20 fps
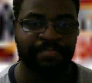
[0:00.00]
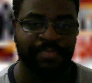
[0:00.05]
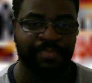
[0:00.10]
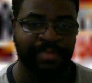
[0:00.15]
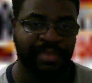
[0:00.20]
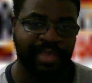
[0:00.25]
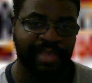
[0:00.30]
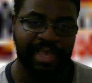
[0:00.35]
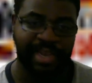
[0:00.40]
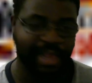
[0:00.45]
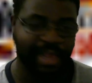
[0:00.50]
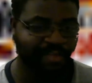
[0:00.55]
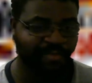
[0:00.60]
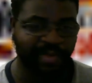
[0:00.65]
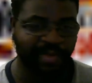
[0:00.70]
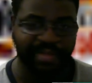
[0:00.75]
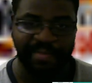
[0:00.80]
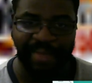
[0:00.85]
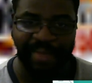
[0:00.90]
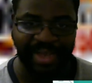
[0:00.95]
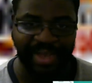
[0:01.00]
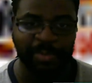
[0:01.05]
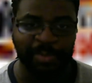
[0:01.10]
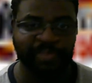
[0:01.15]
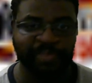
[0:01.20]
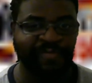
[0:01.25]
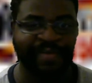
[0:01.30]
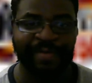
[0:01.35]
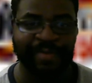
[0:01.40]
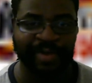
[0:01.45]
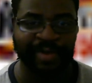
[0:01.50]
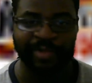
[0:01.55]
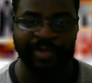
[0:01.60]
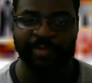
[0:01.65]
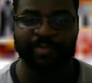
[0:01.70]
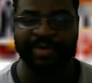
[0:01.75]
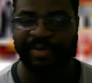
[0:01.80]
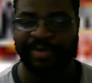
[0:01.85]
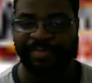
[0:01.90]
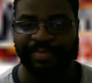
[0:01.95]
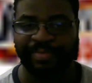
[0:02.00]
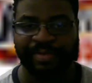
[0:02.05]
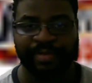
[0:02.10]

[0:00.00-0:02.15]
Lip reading: And that's why the match was very underwhelming.